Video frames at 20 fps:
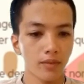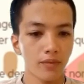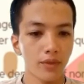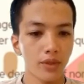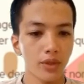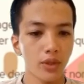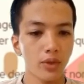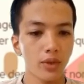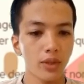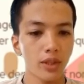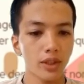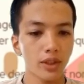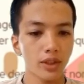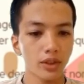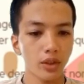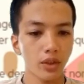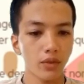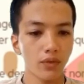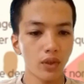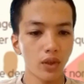
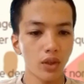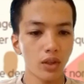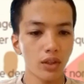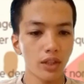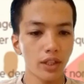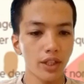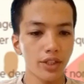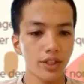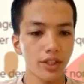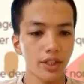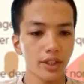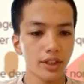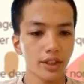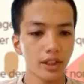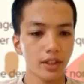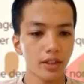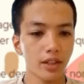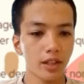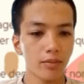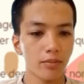Viewers of all ages
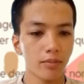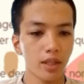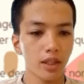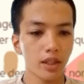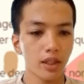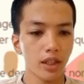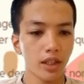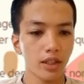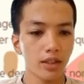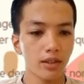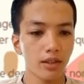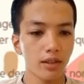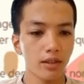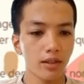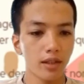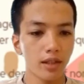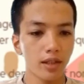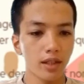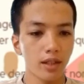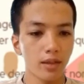are admitted,
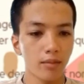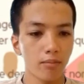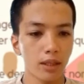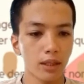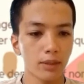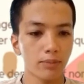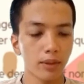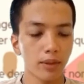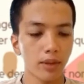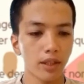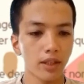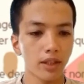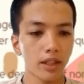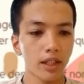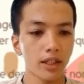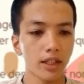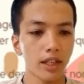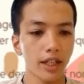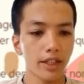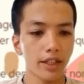but
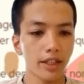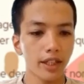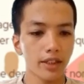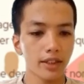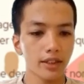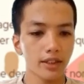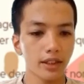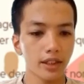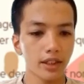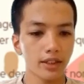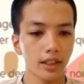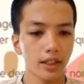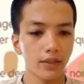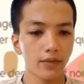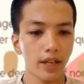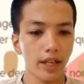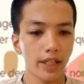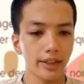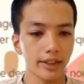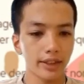parental guidance is
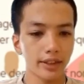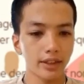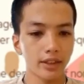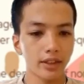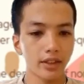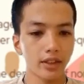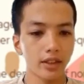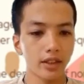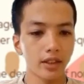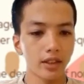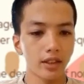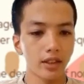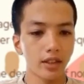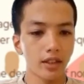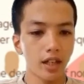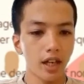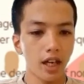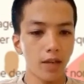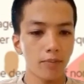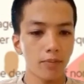advised.
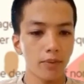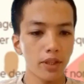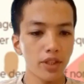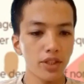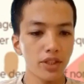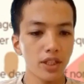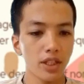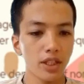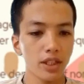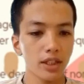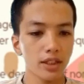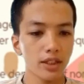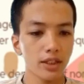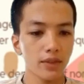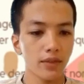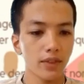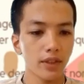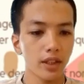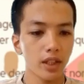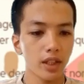A PG
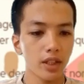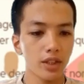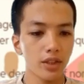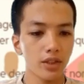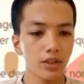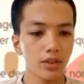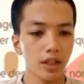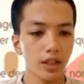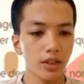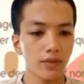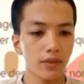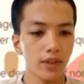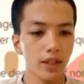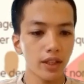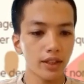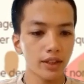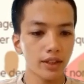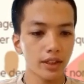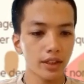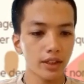classification
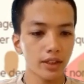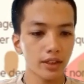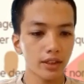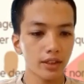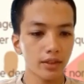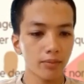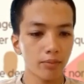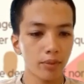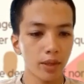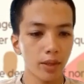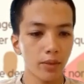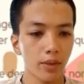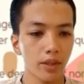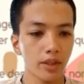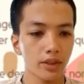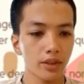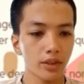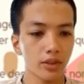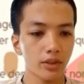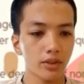advises
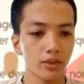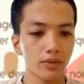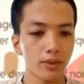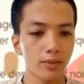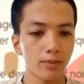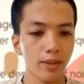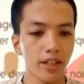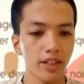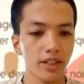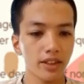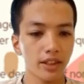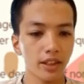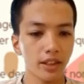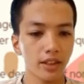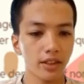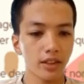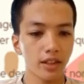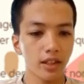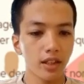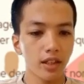parents or
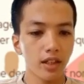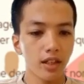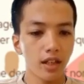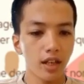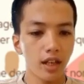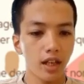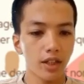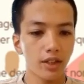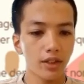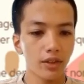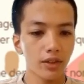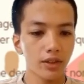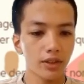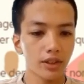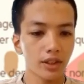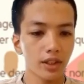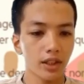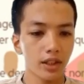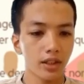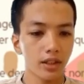supervising
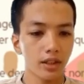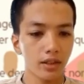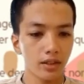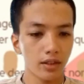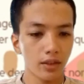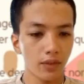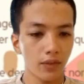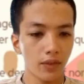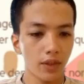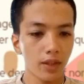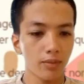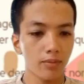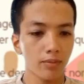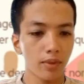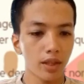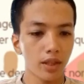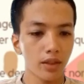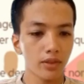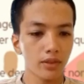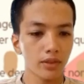adults that the film
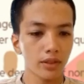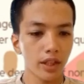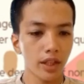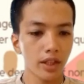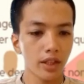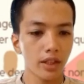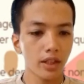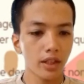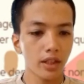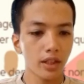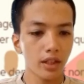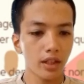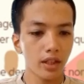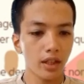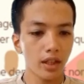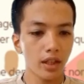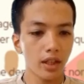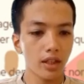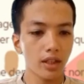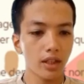may contain
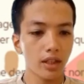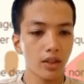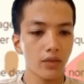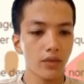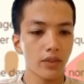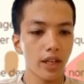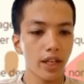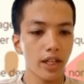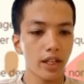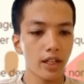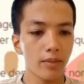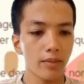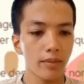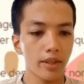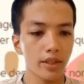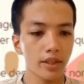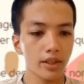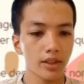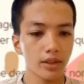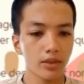any of the
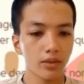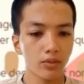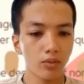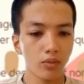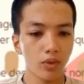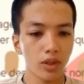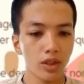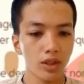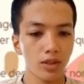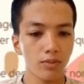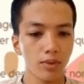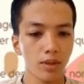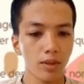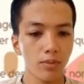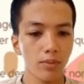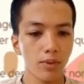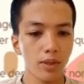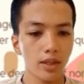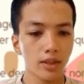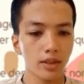elements which may
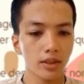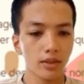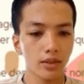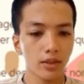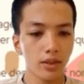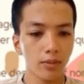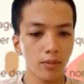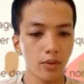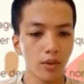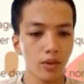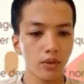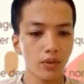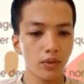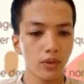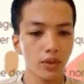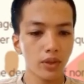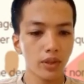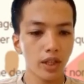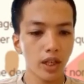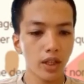be suitable
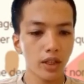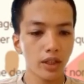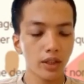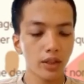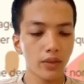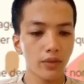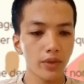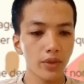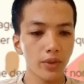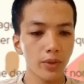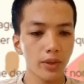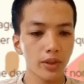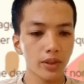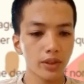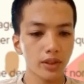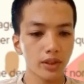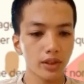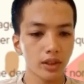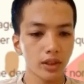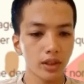for younger
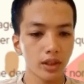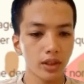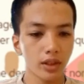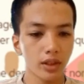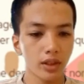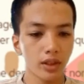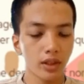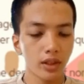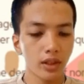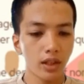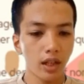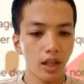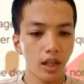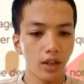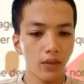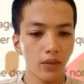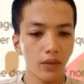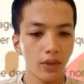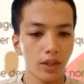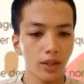viewers.
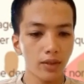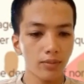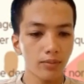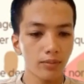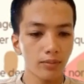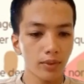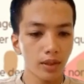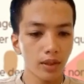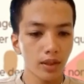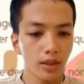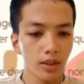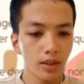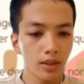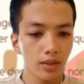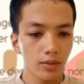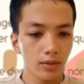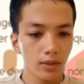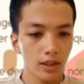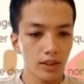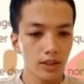A film
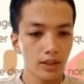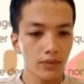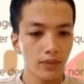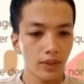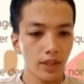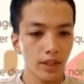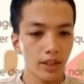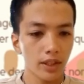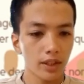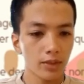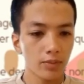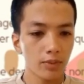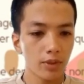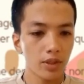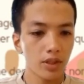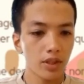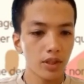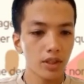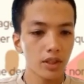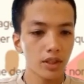classified as
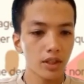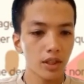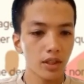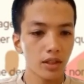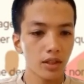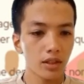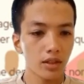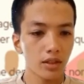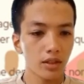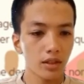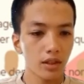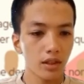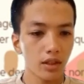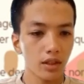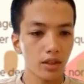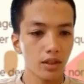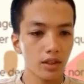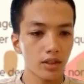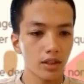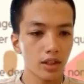PG shall,
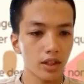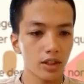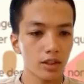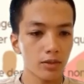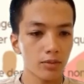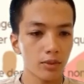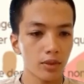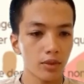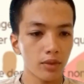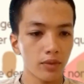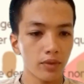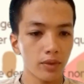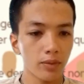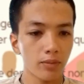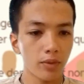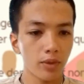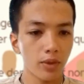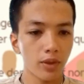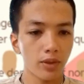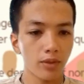in the judgment of the
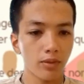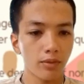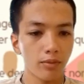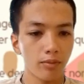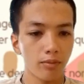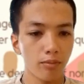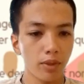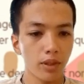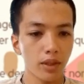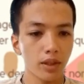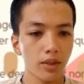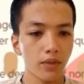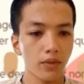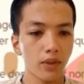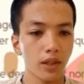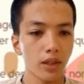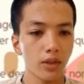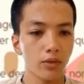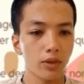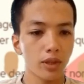board, meet the
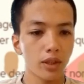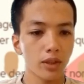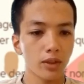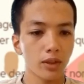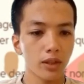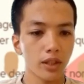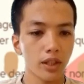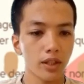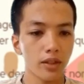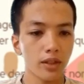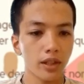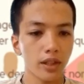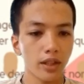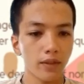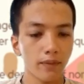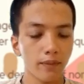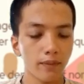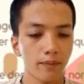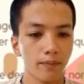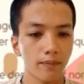following
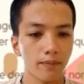criteria.